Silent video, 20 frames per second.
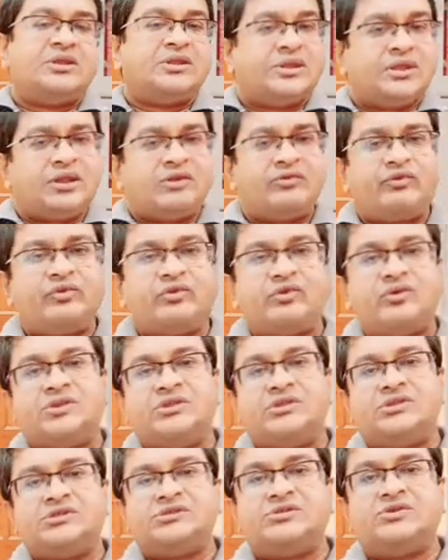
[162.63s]
Therefore,
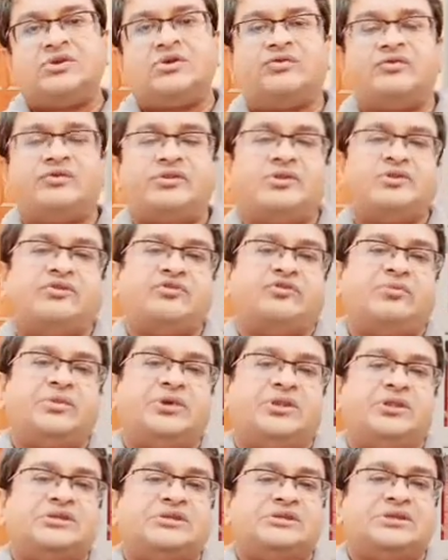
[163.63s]
in this novel of
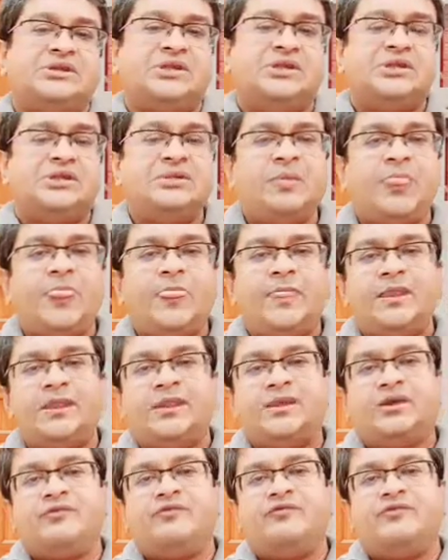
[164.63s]
Mary Shelley,
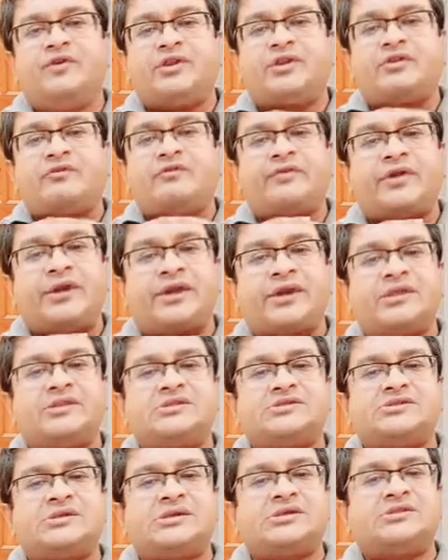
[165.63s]
Victor
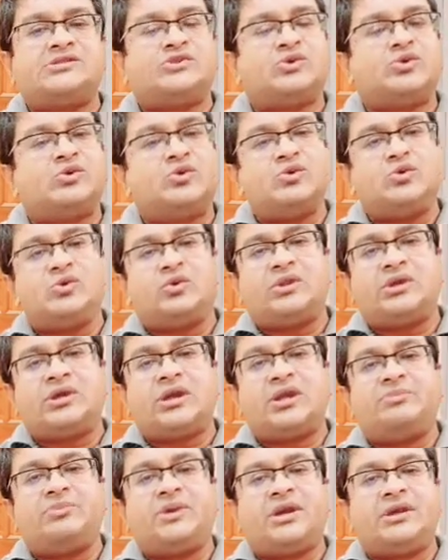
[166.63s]
Frankenstein's goal
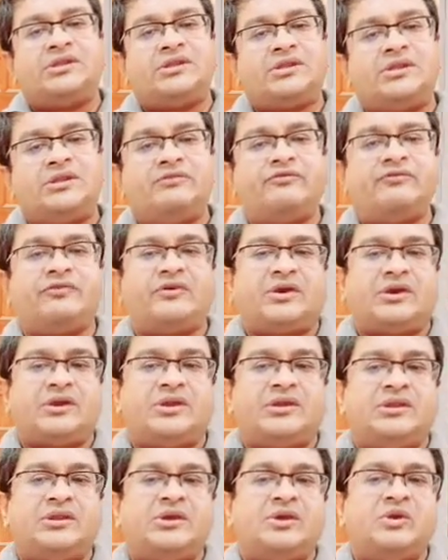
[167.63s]
can be
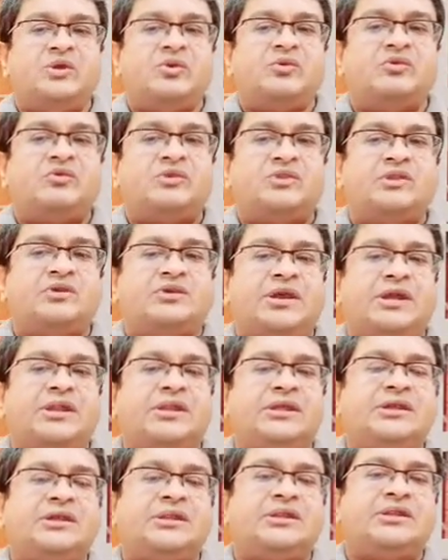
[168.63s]
identified with the
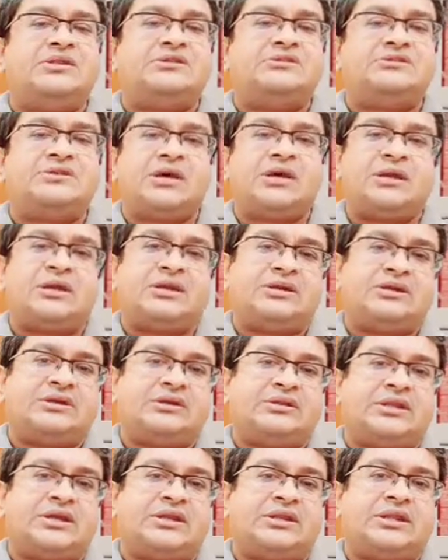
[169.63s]
radical
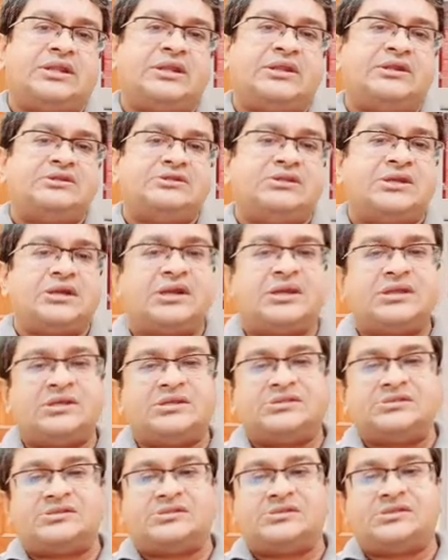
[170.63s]
desire that
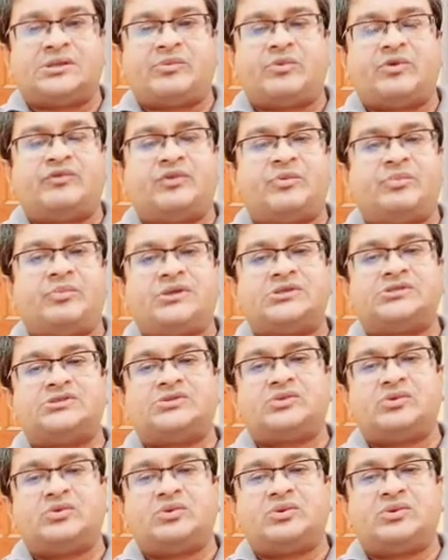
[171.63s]
energized some of the
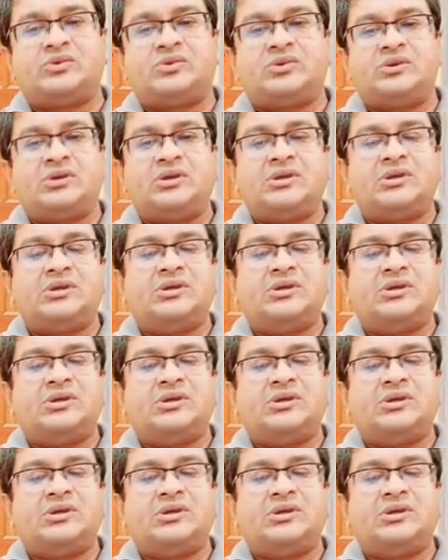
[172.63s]
best known